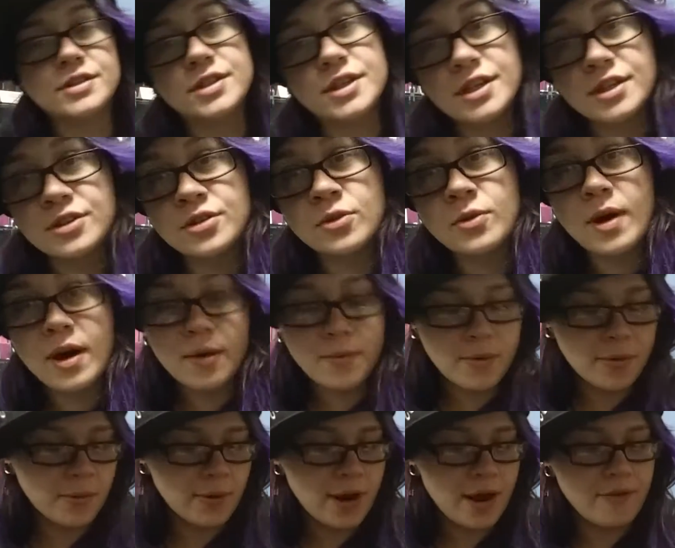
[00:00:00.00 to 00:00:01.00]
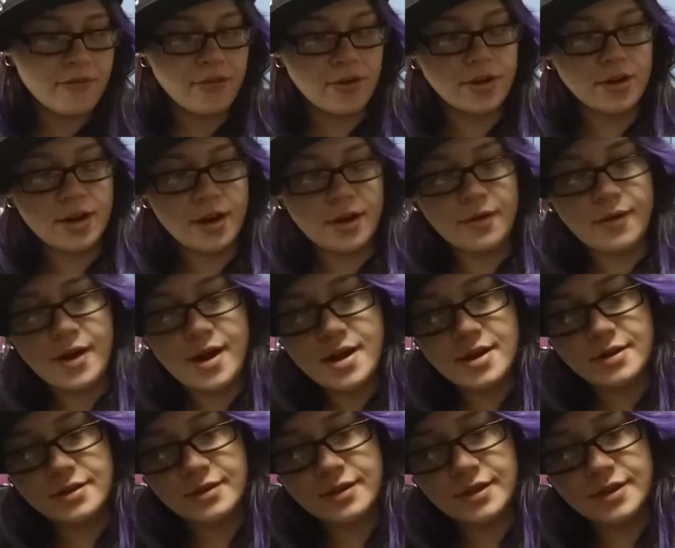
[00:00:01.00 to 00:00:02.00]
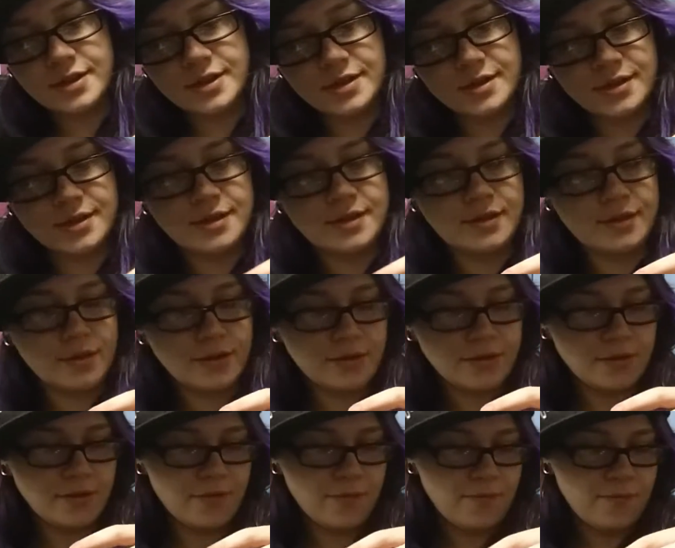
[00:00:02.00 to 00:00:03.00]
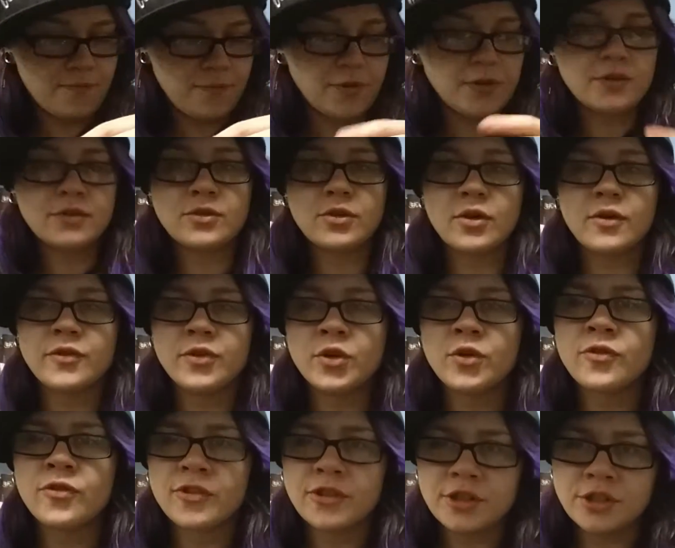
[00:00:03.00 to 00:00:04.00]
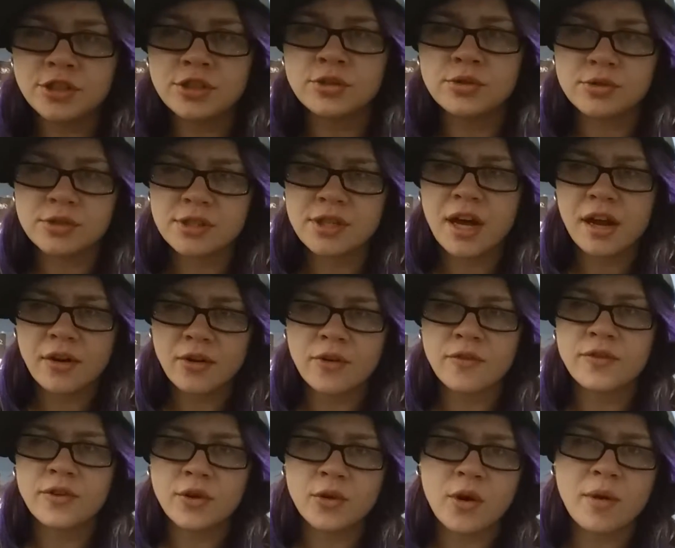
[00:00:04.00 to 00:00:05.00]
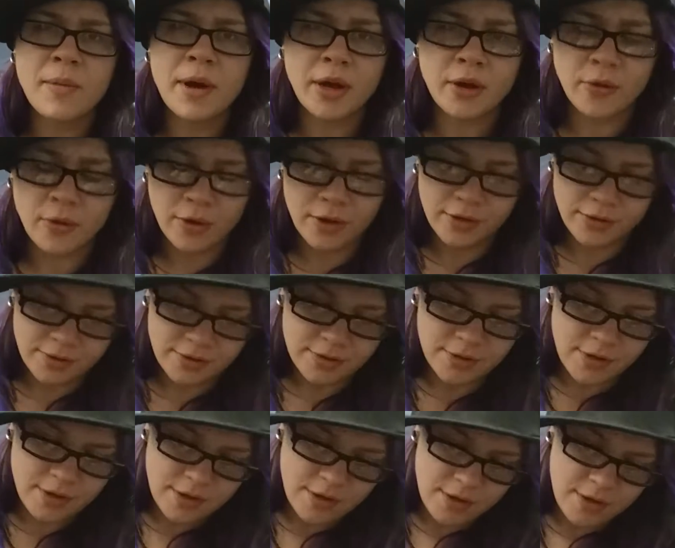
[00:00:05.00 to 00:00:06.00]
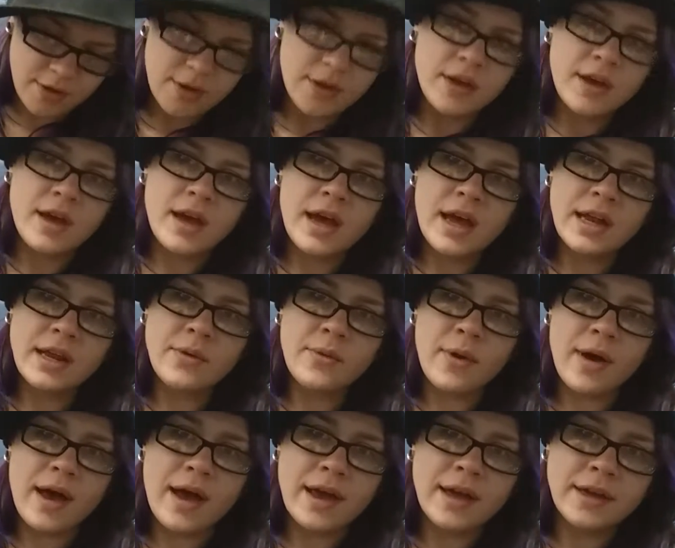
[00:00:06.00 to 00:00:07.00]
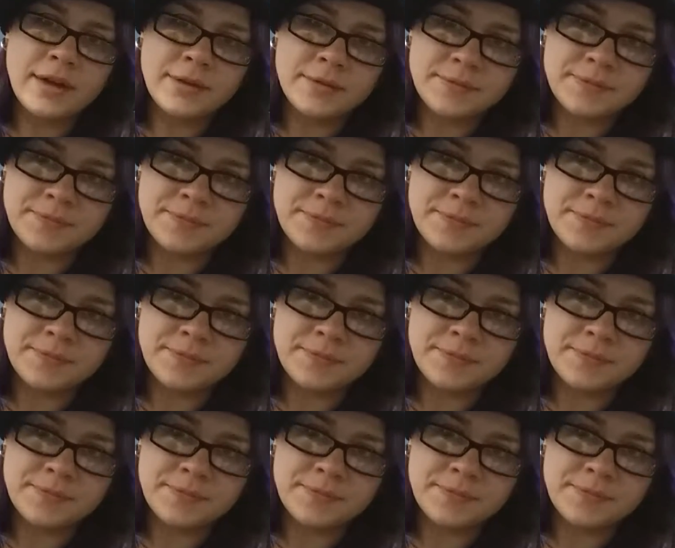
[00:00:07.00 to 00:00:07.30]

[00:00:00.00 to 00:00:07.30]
see it too well, but whatever. You know what? It's this is a this is a review for the juice, not a review on my coils. Anyway,